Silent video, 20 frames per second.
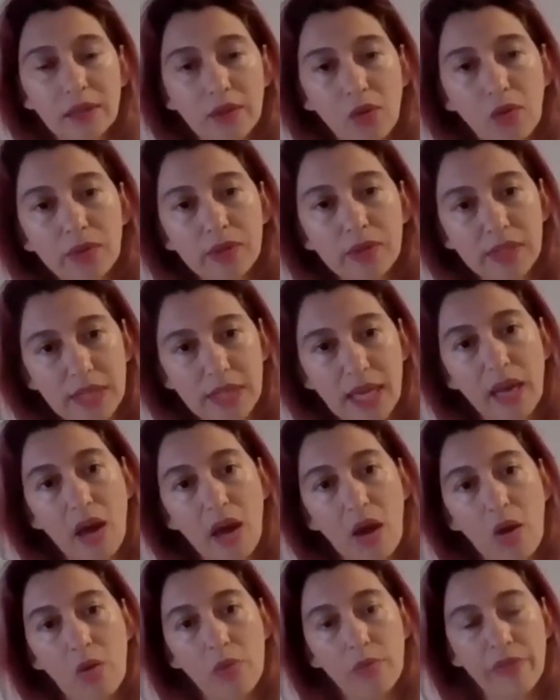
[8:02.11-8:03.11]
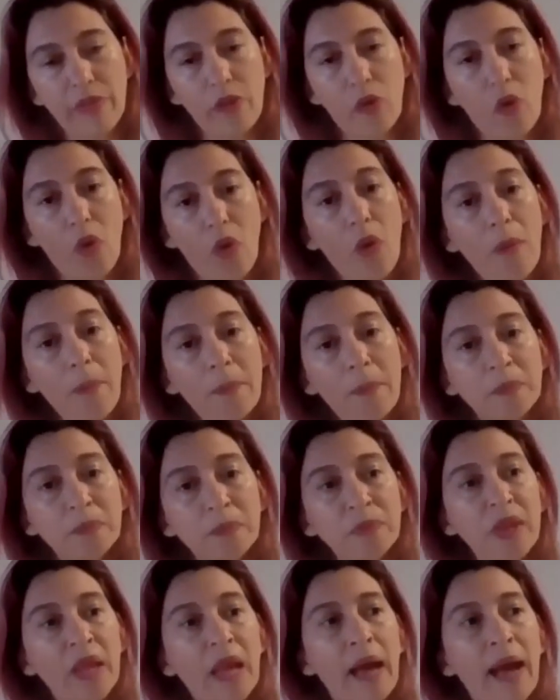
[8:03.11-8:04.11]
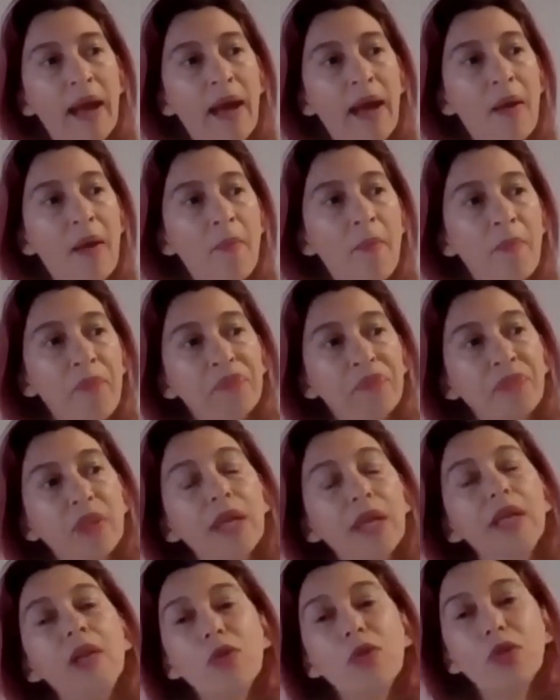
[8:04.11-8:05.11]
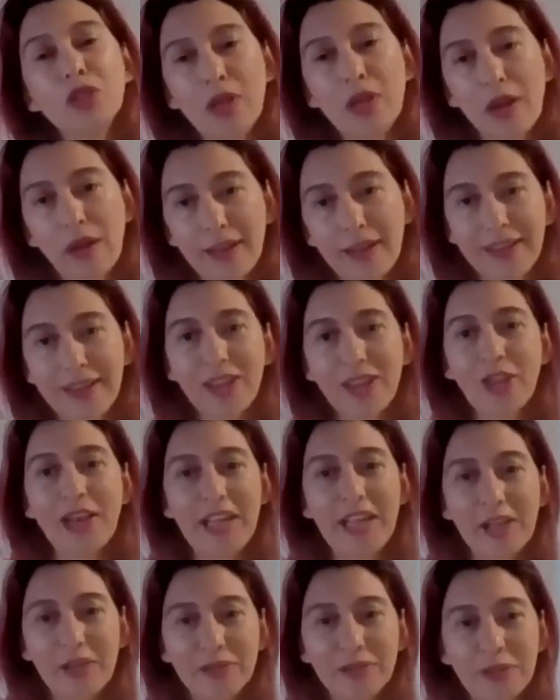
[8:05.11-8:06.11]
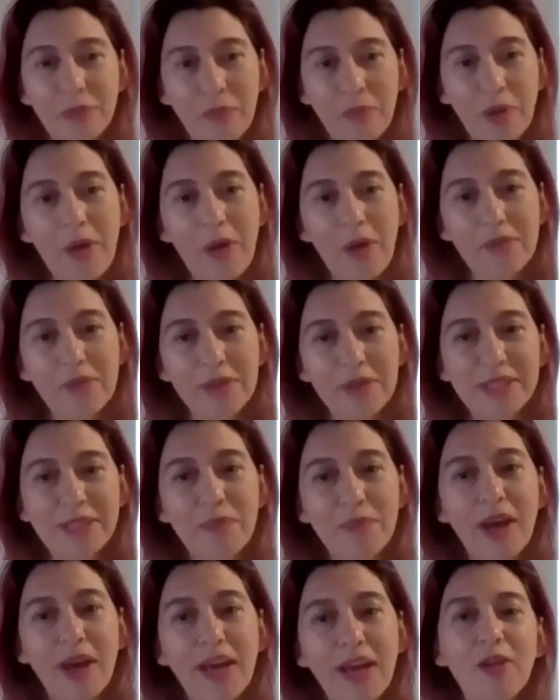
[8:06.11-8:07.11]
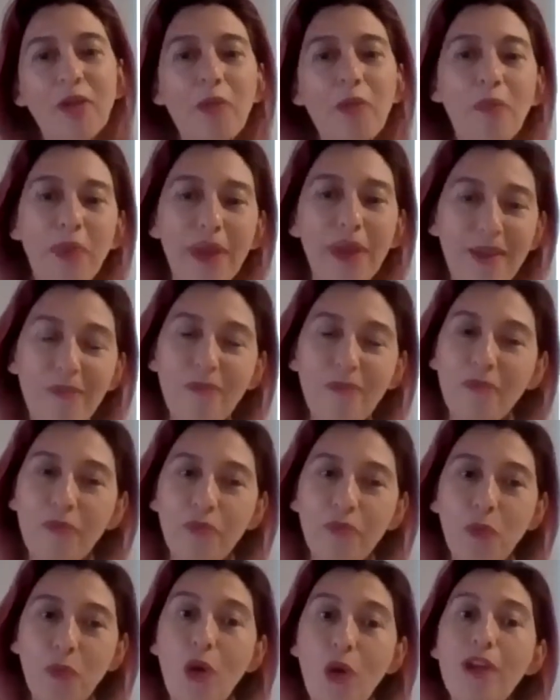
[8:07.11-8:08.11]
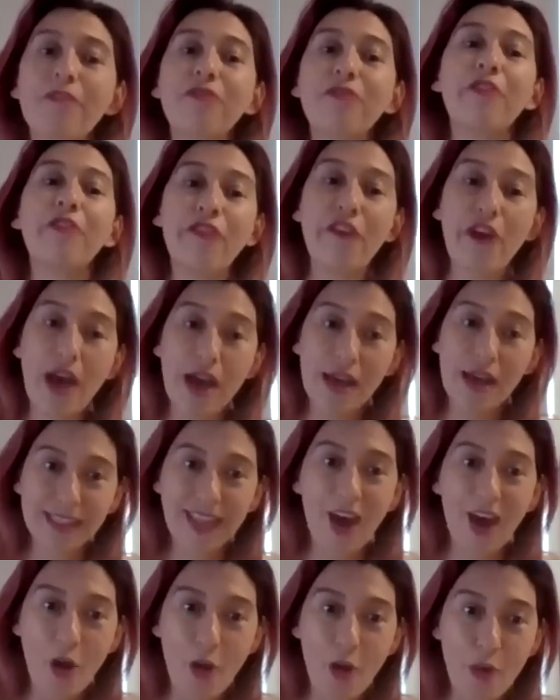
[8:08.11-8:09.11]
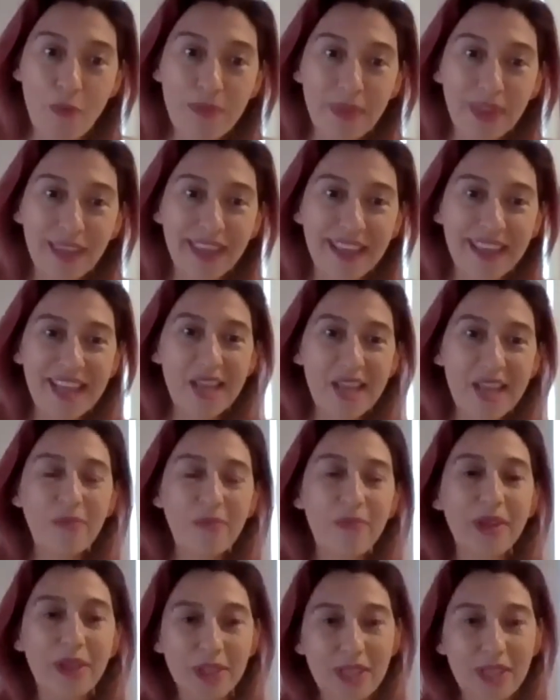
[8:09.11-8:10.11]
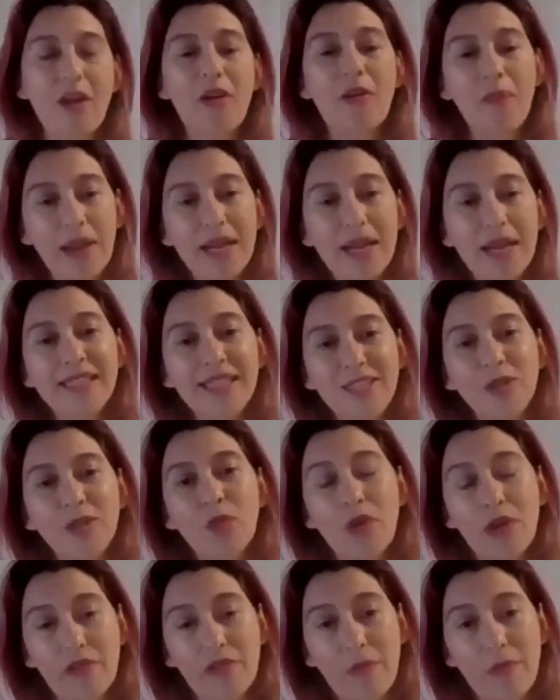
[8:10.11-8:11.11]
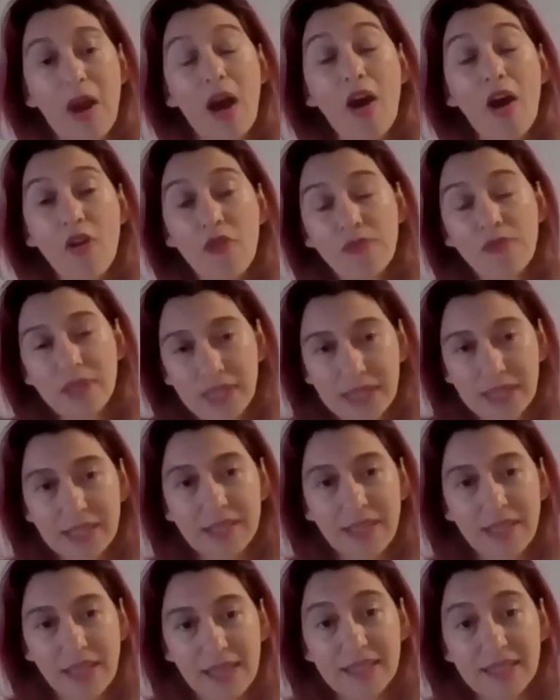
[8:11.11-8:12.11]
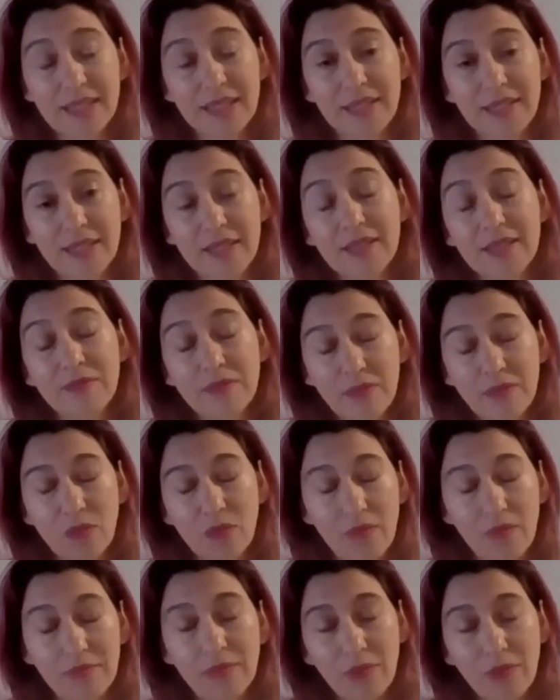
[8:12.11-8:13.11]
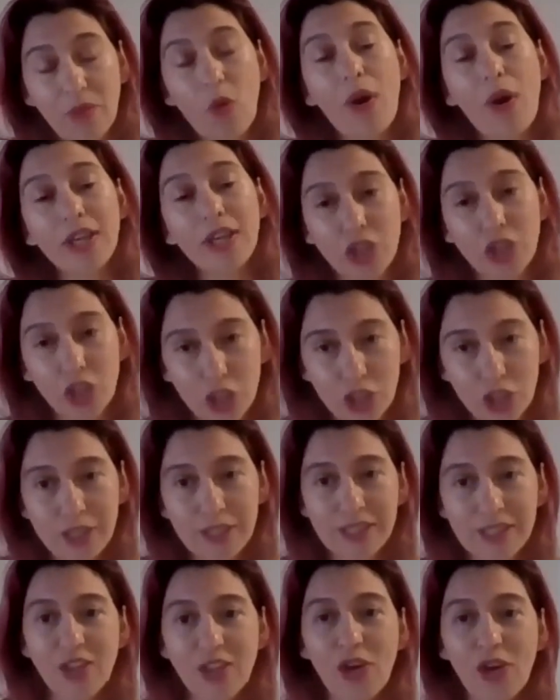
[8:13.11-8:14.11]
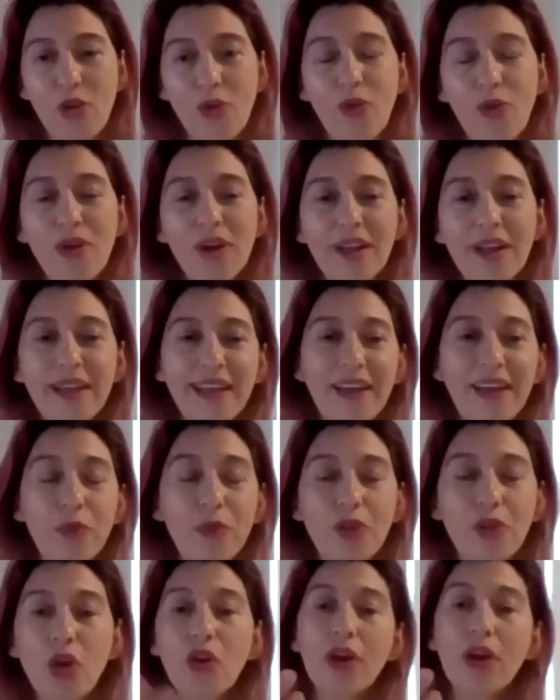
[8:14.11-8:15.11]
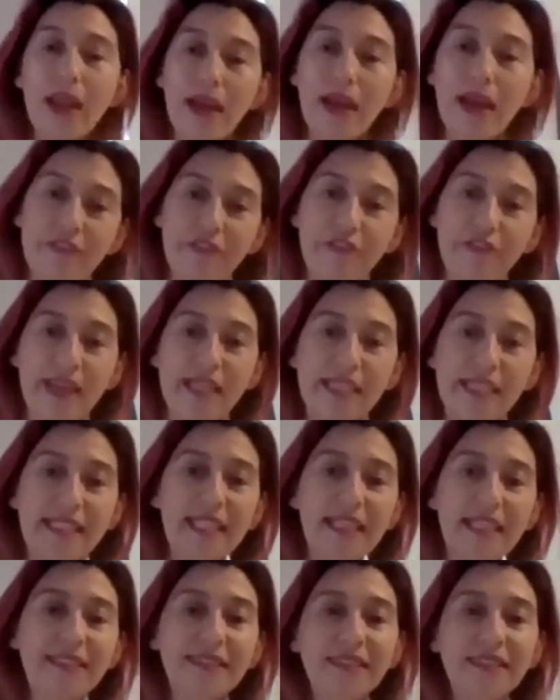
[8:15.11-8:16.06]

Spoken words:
all stay home for. It looks like the legal departments might not be one of the first home, because our ability to work from home is quite good. So we're not client facing.